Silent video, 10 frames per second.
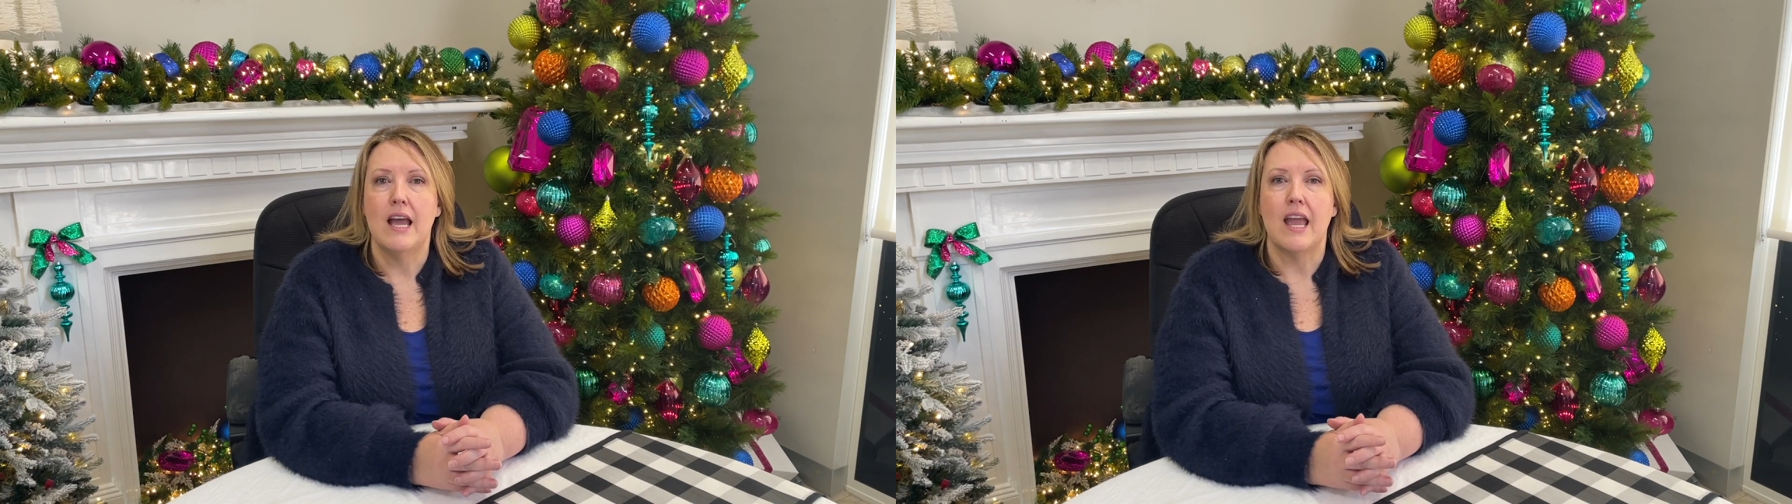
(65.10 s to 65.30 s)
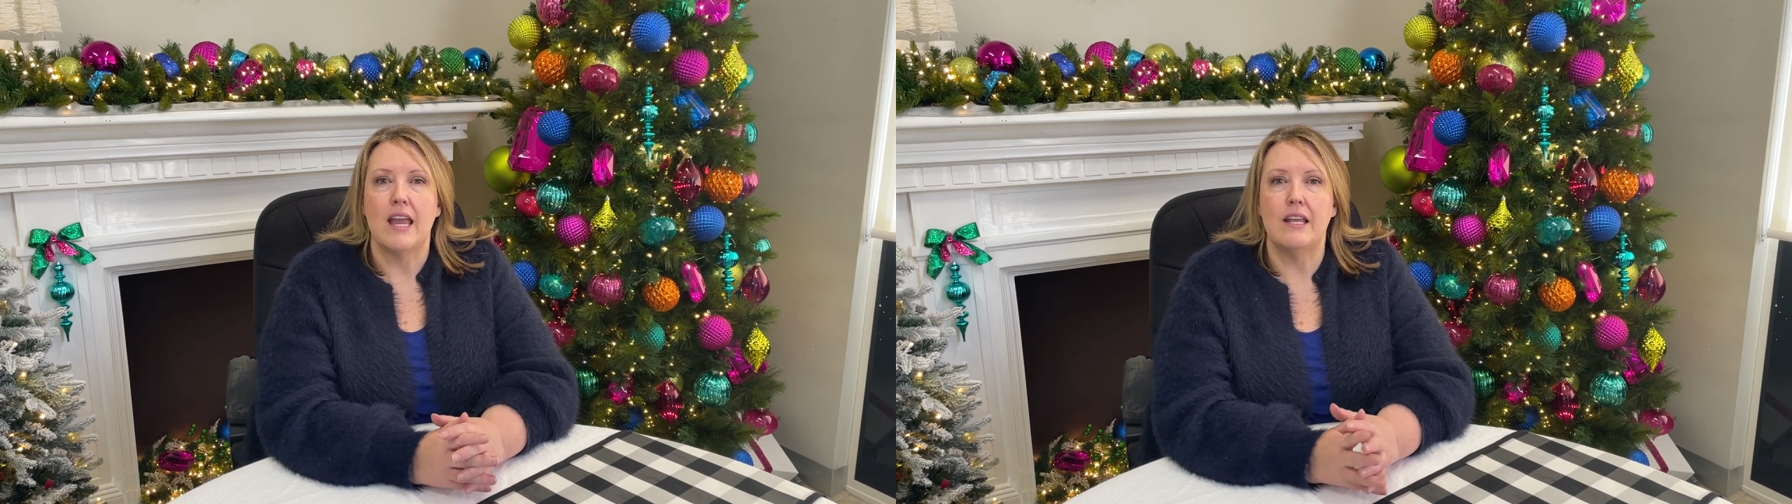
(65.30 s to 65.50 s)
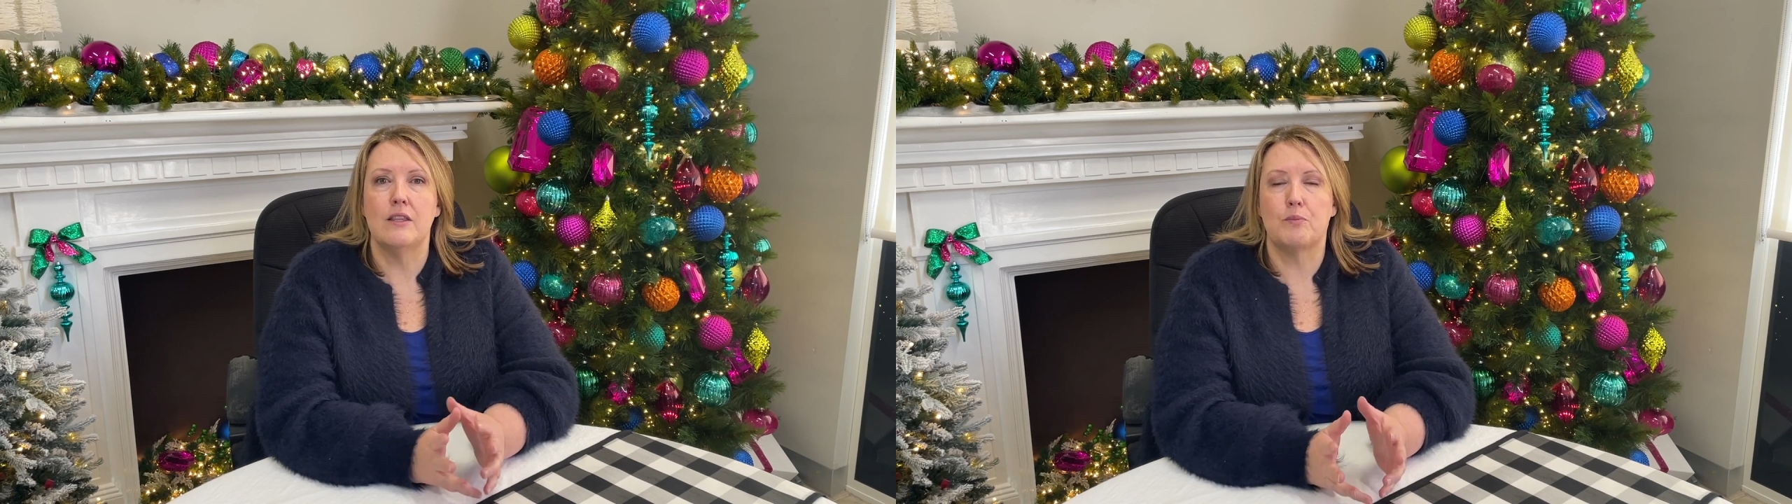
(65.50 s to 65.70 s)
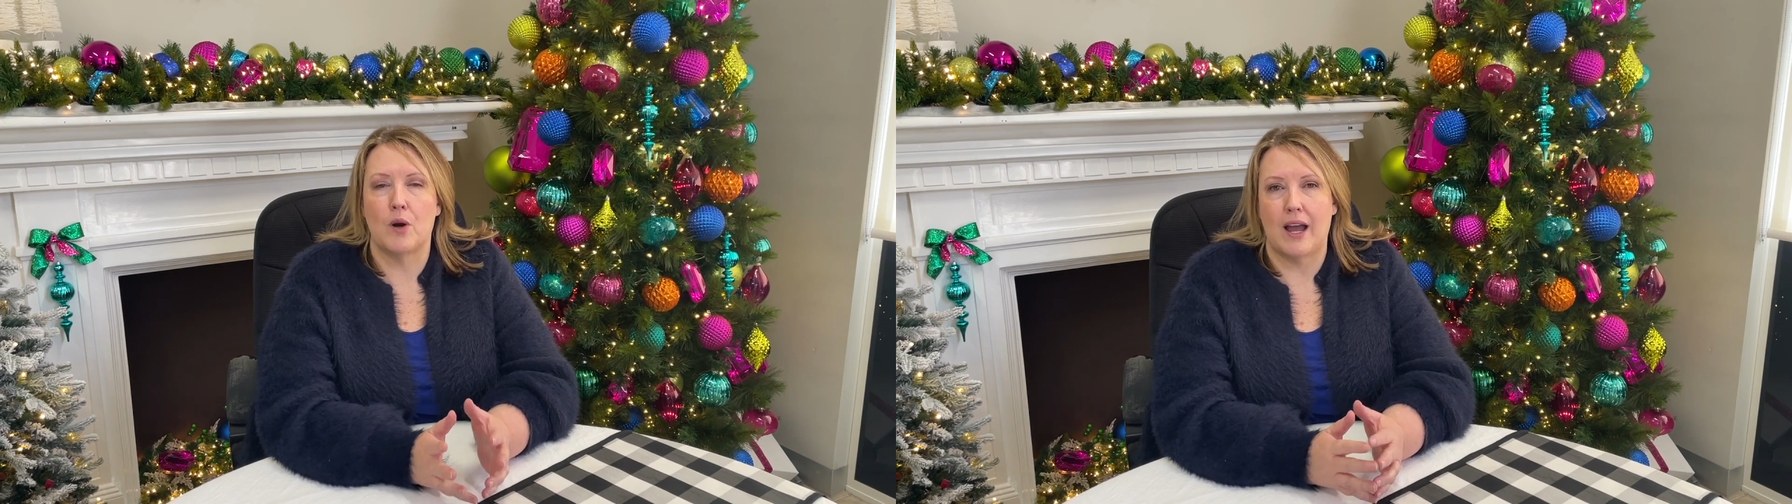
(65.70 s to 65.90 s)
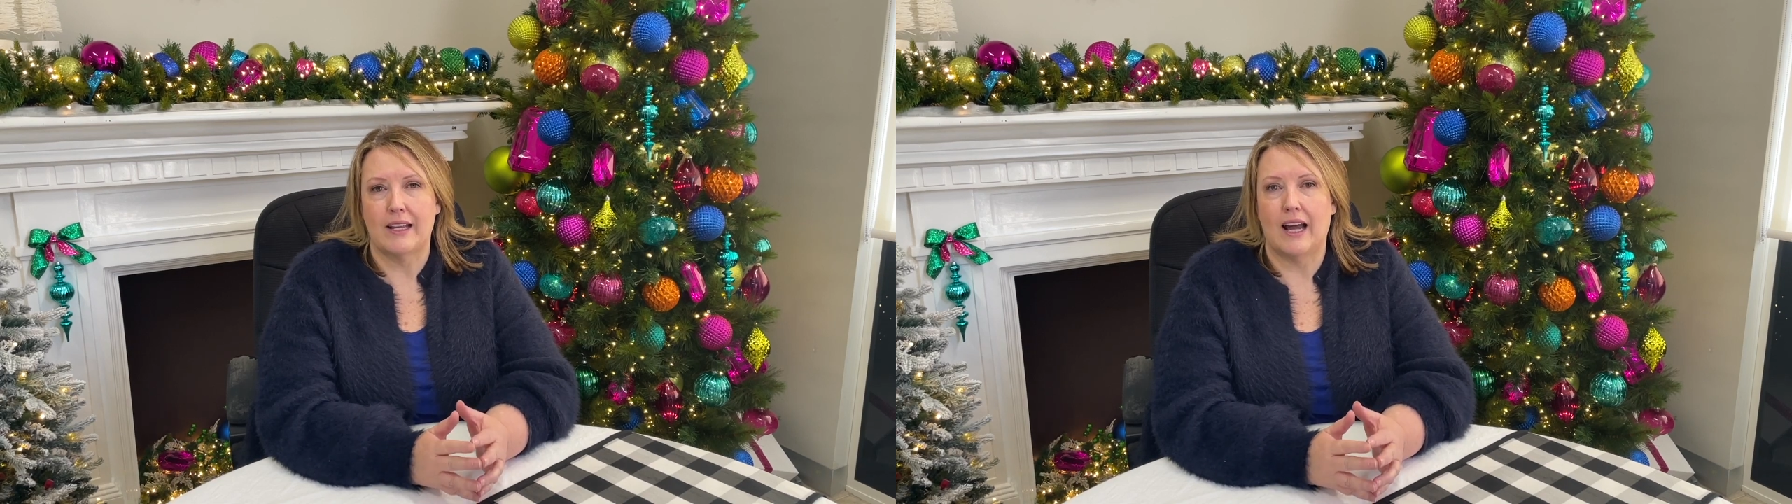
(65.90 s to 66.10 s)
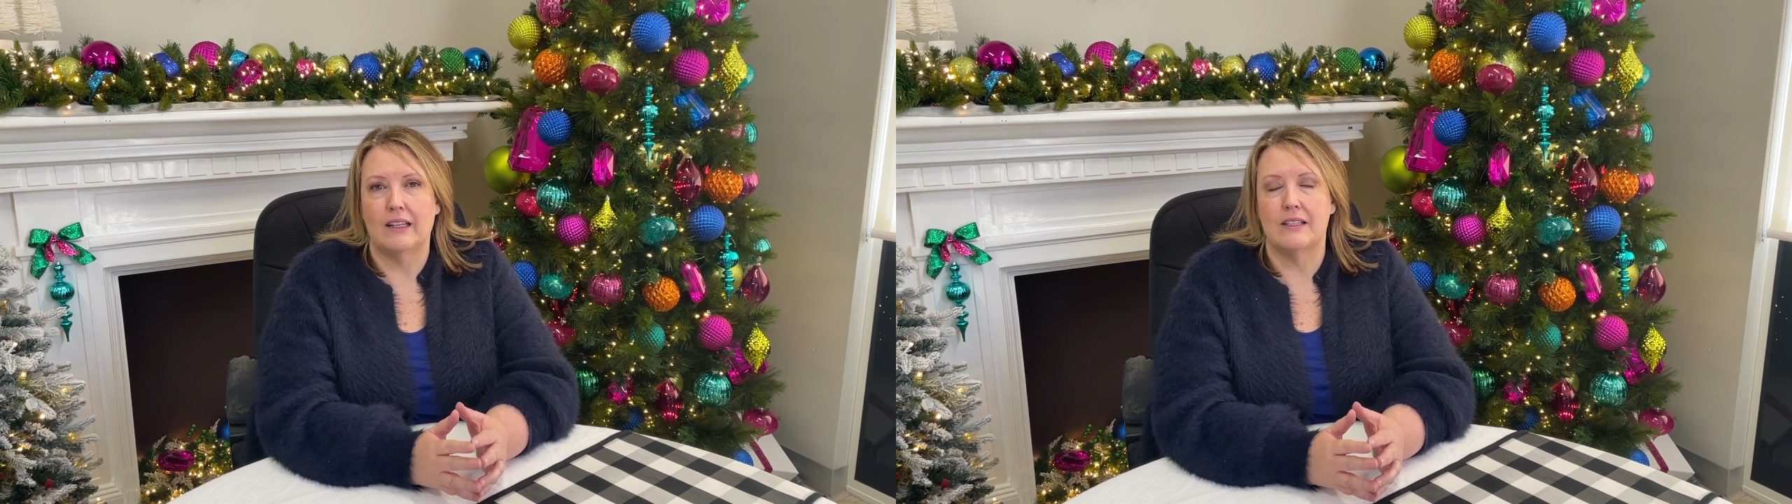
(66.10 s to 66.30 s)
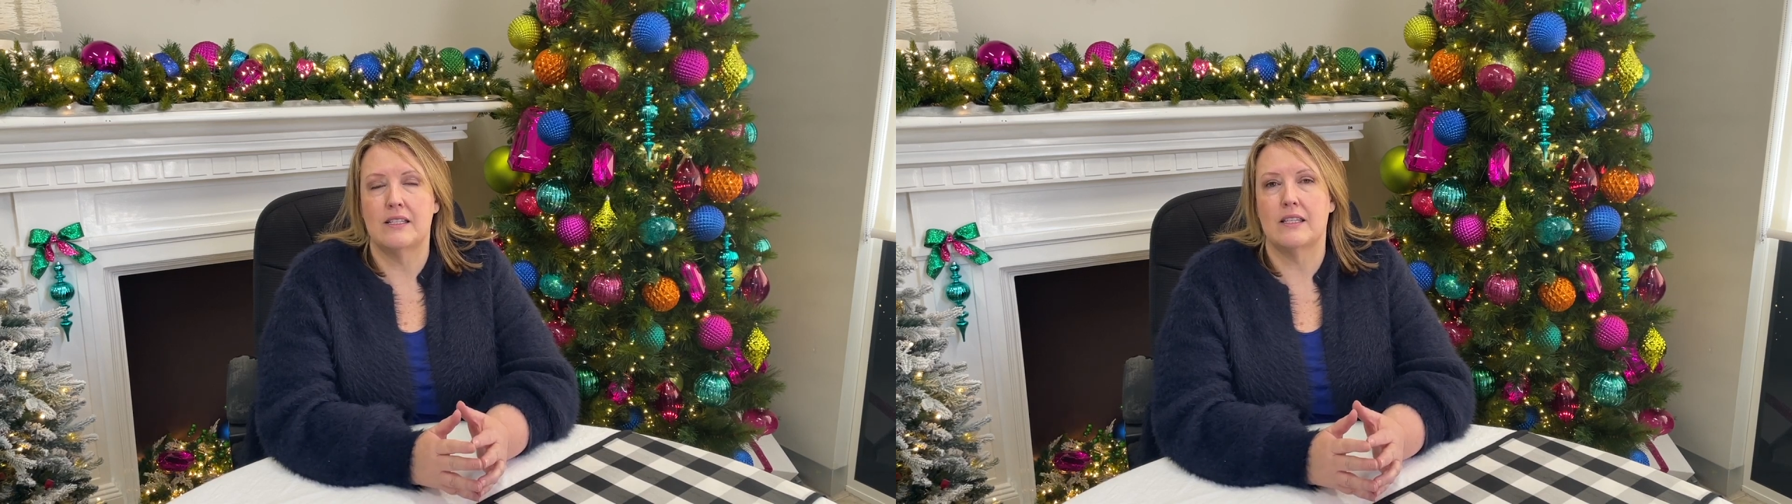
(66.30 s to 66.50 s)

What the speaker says: in the bright colours